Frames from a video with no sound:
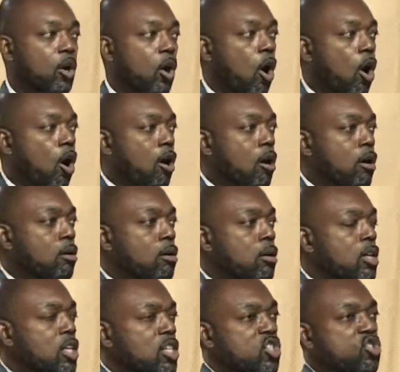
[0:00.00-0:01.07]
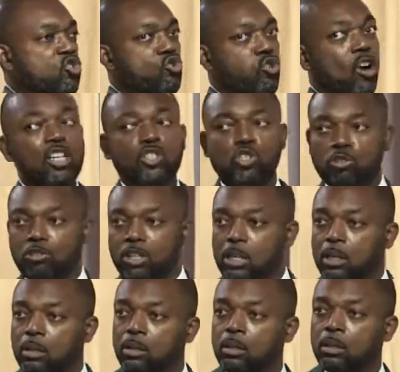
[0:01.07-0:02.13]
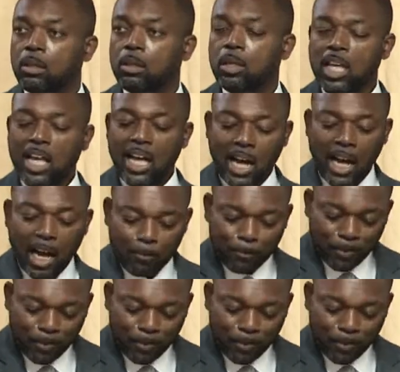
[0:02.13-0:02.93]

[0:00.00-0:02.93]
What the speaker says: our structuring of